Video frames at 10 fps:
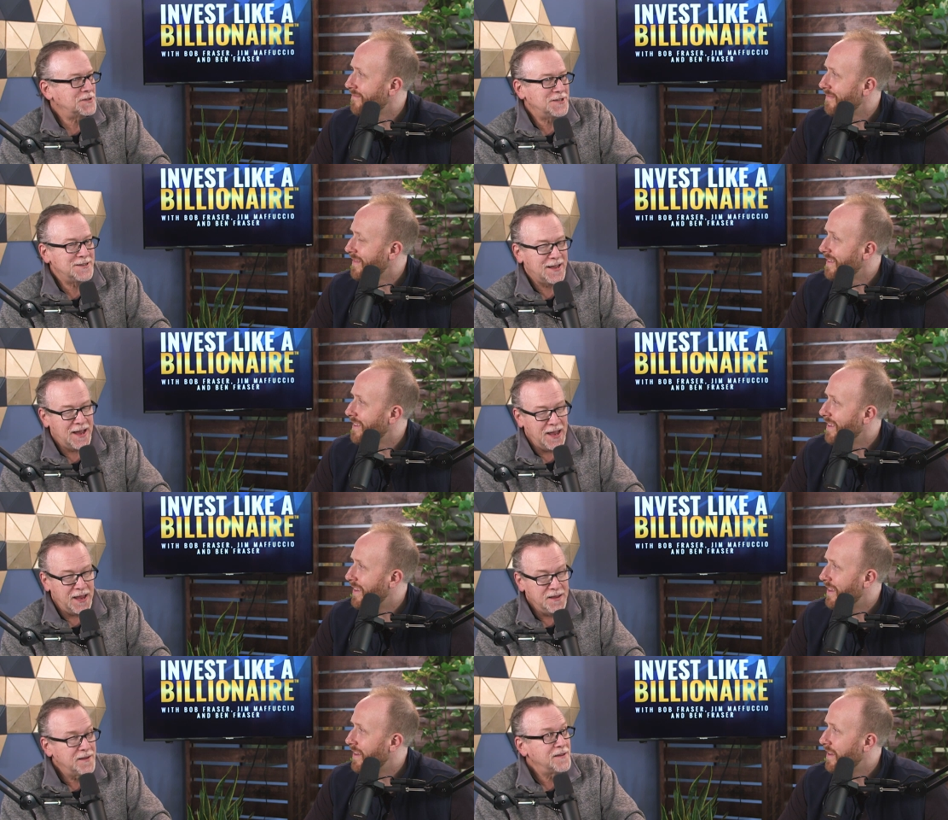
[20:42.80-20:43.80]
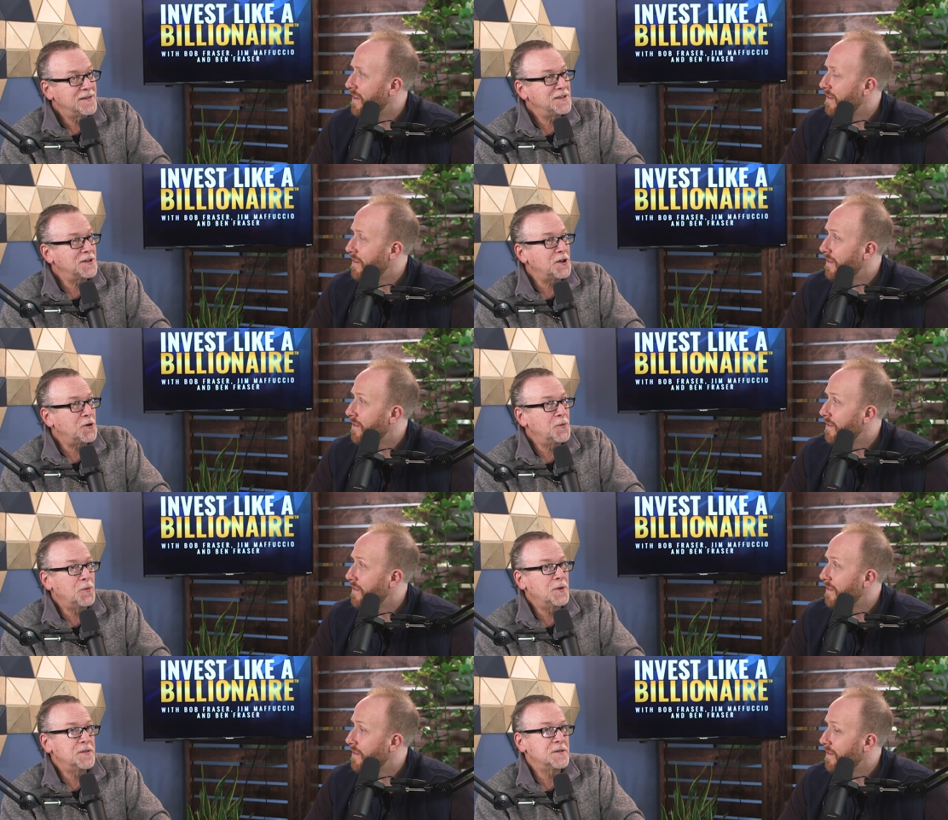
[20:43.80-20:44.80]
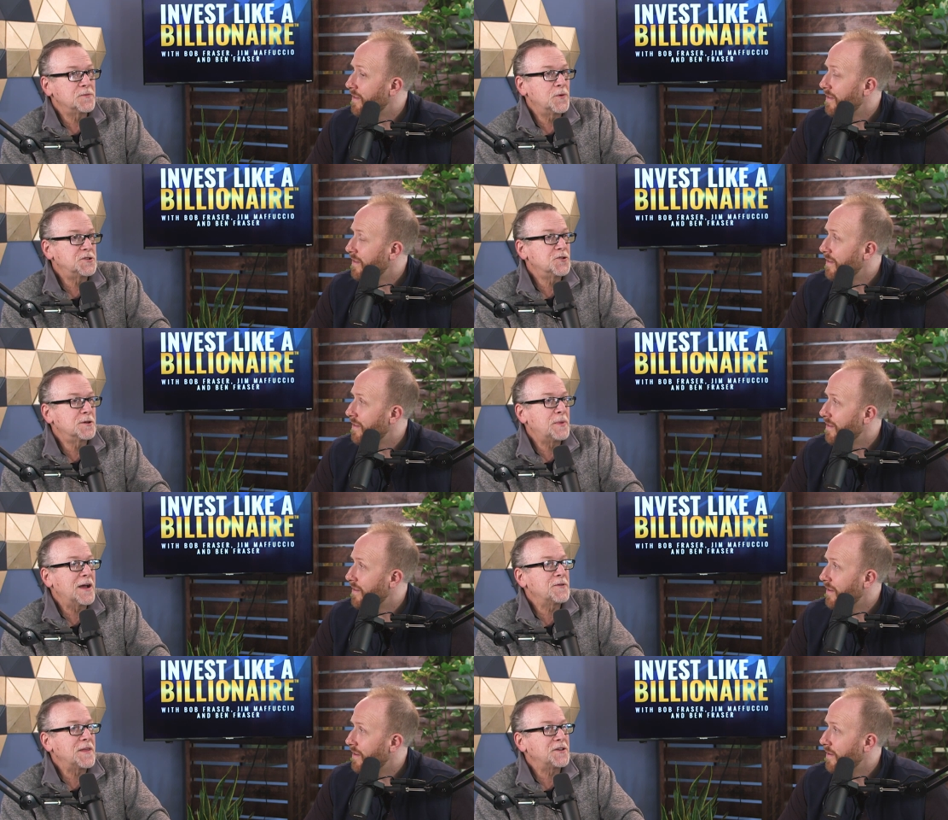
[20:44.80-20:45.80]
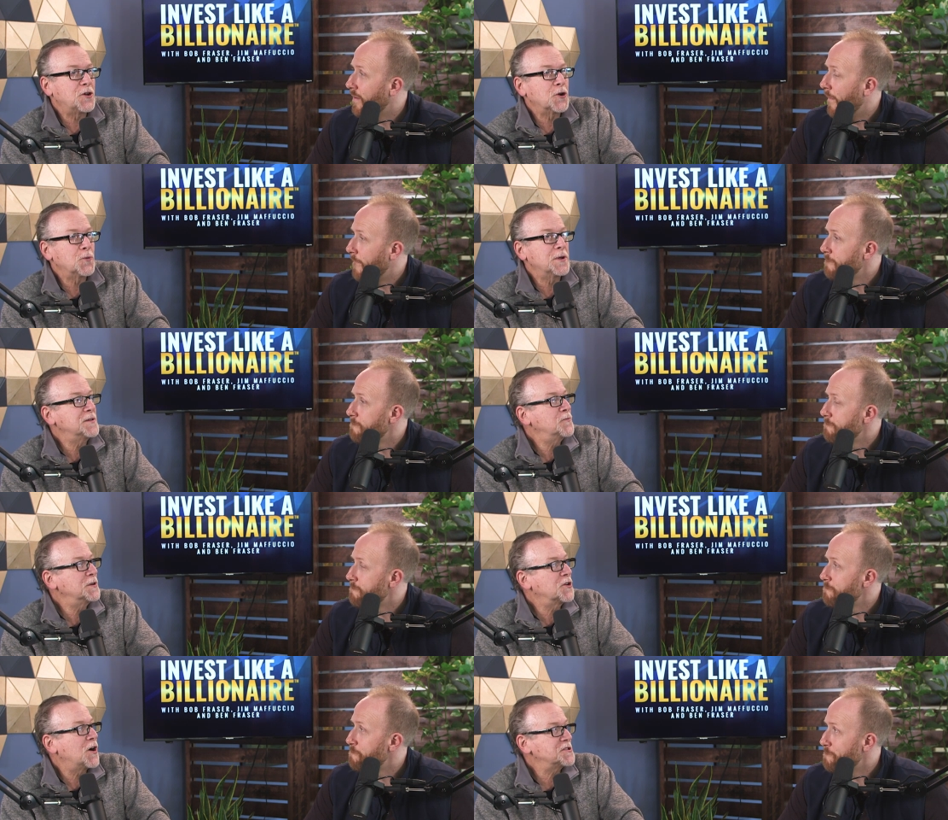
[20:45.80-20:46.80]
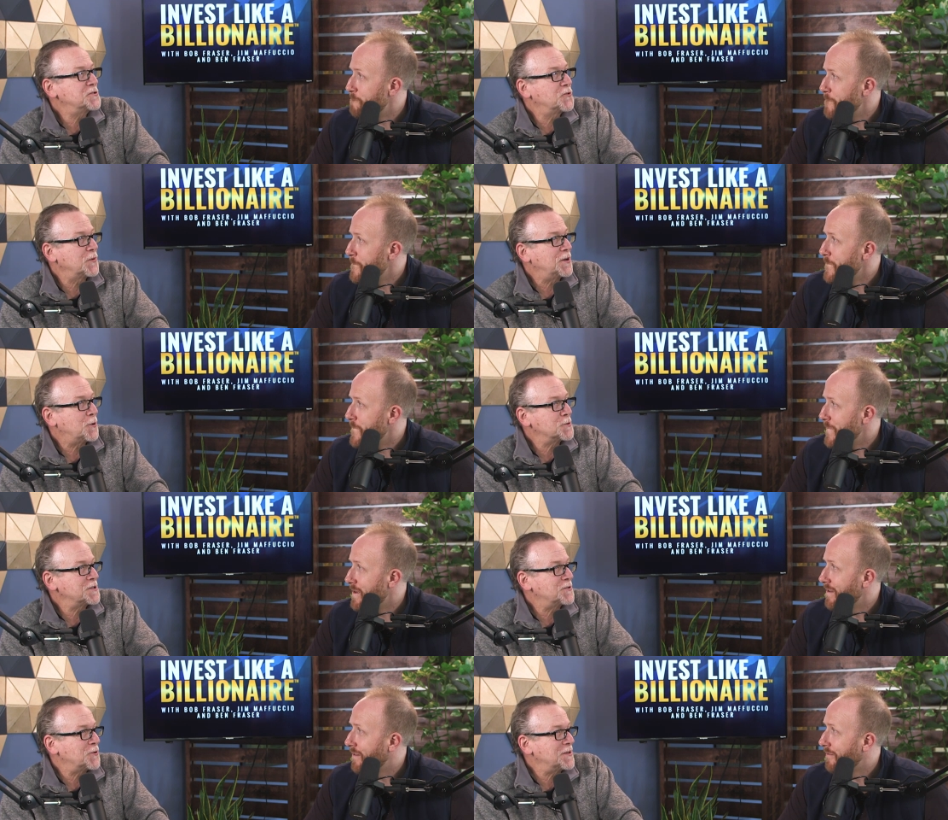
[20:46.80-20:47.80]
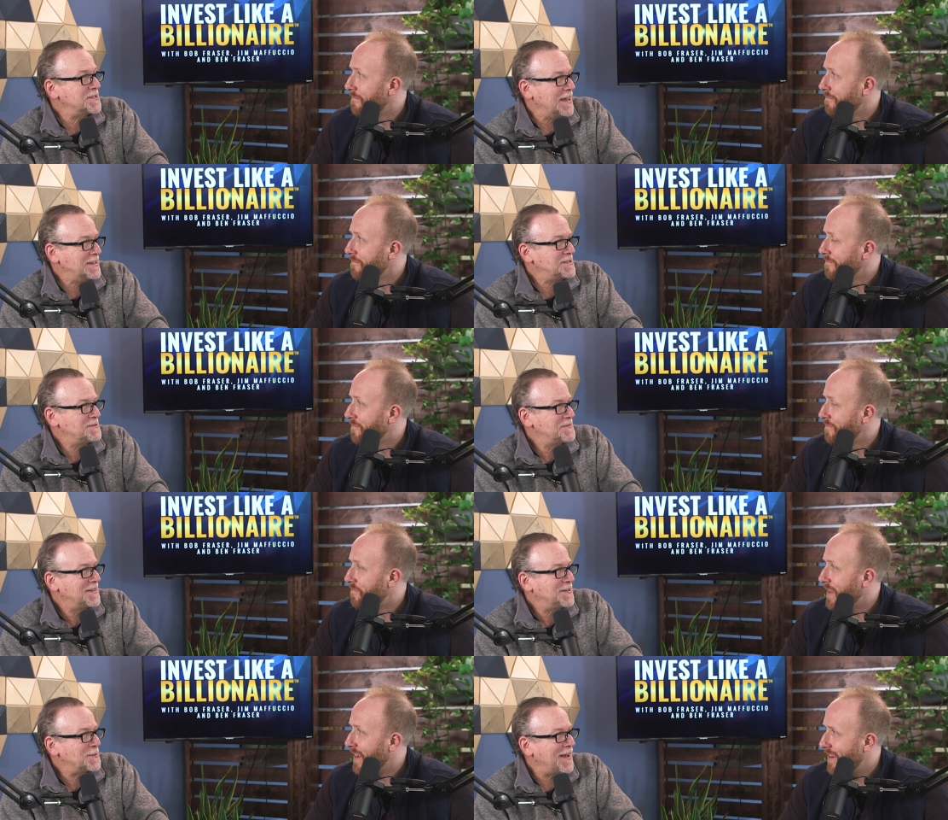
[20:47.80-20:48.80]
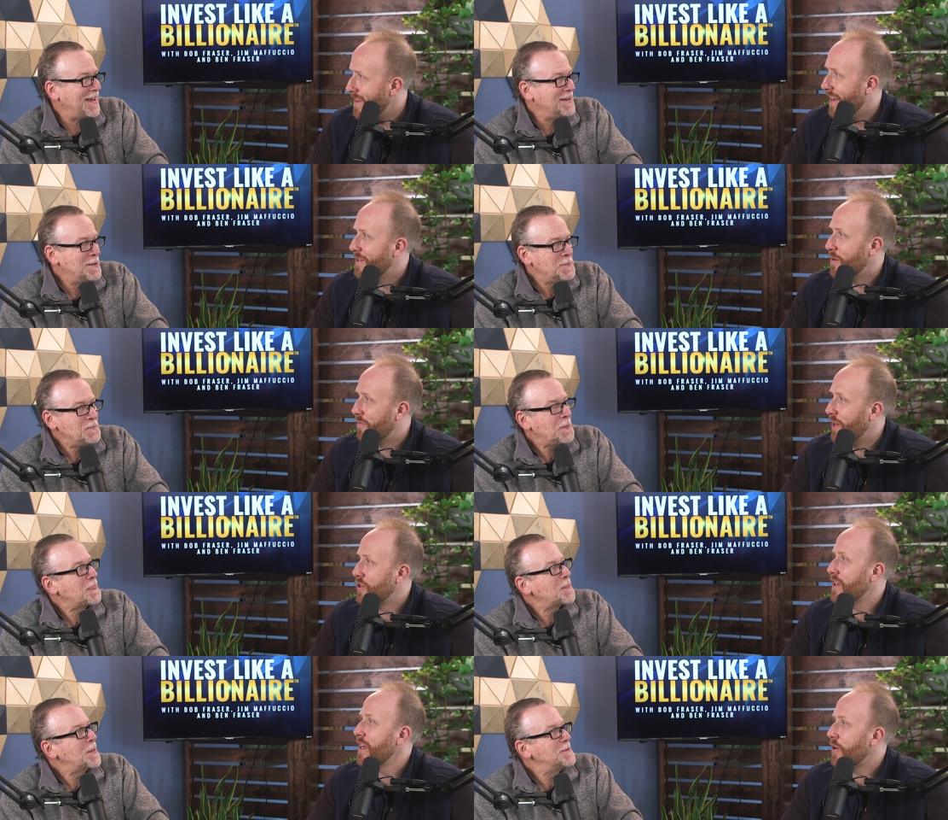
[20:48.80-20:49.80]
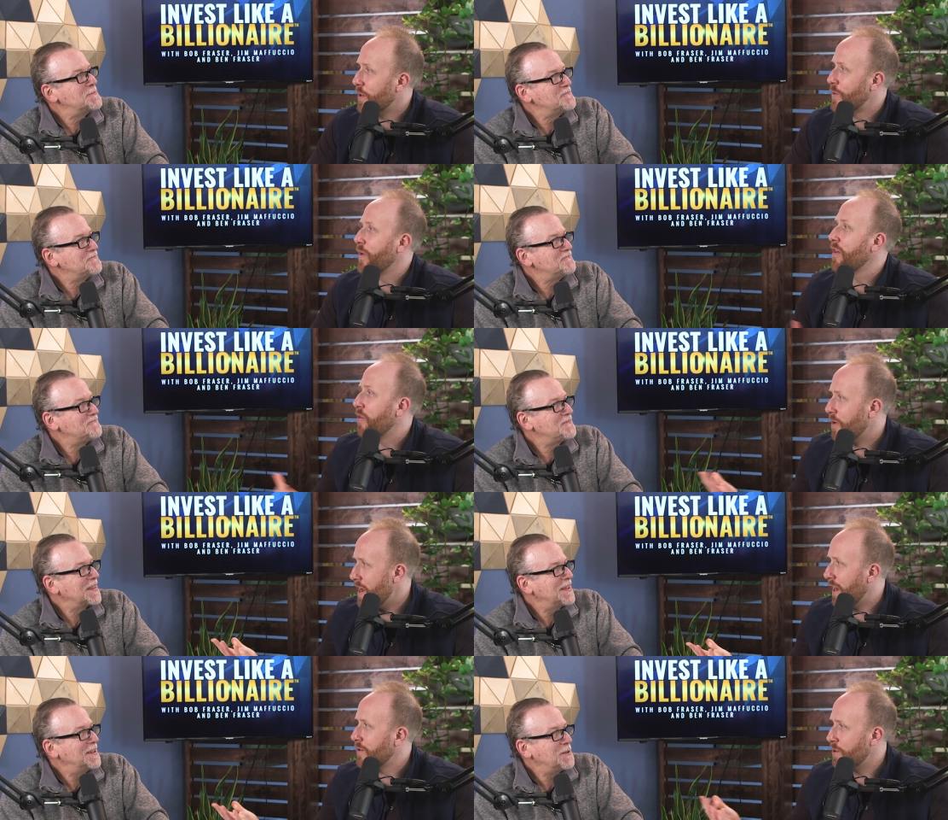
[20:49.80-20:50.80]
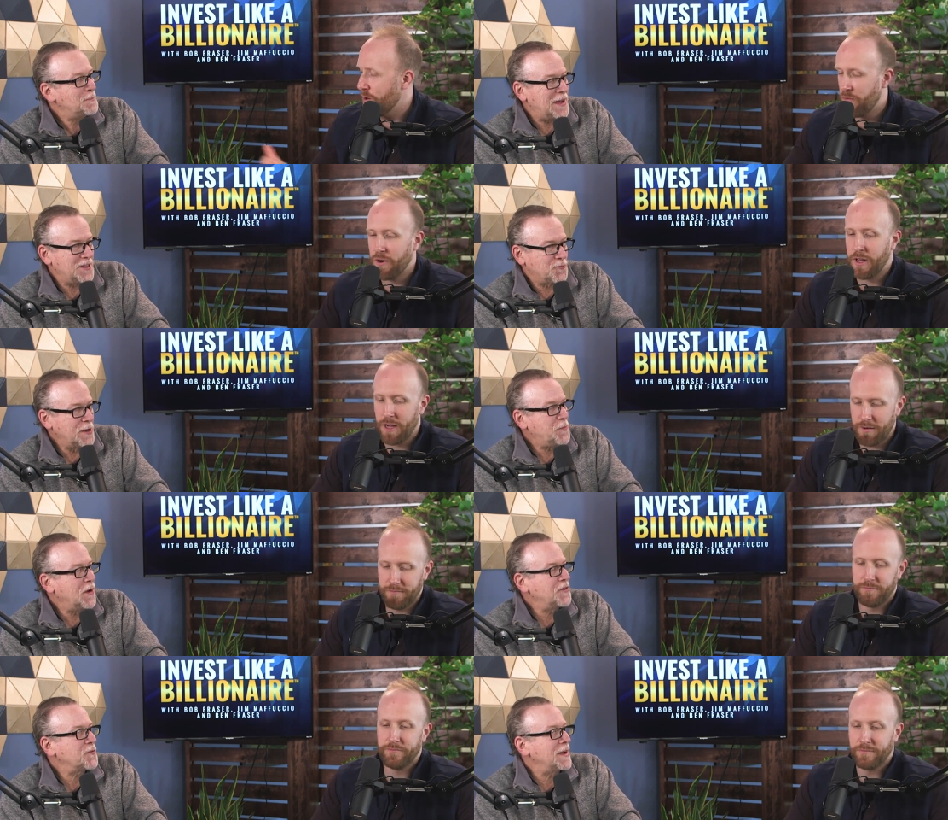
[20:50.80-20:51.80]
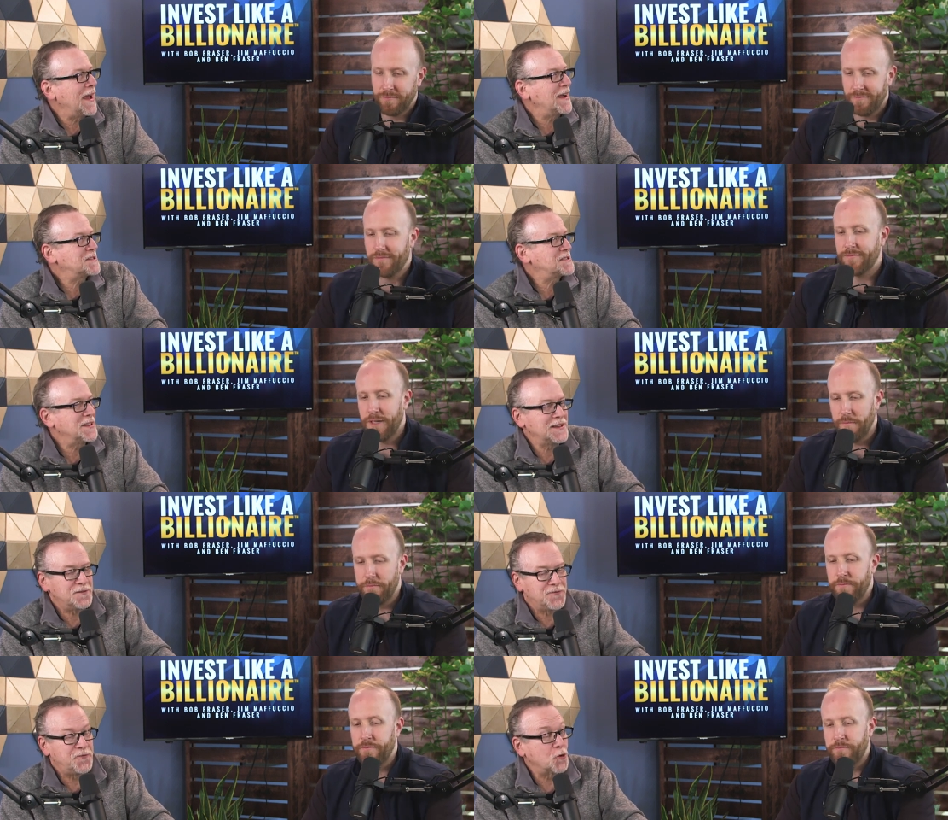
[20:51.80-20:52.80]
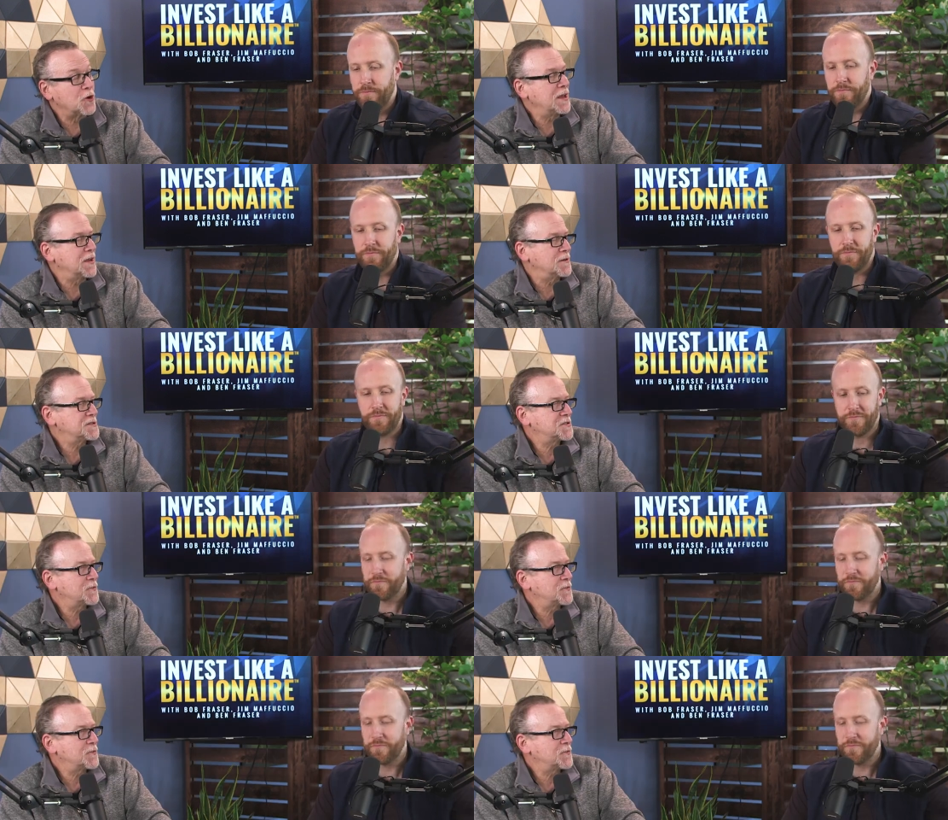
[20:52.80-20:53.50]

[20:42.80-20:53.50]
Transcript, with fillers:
Speaker 1: today you know what you could buy for that dollar would would cost you three dollars and thirty cents
Speaker 2: Okay. Yes. Yeah, so inflation had increased by 3x to your by
Speaker 1: 3.3x in 40 years.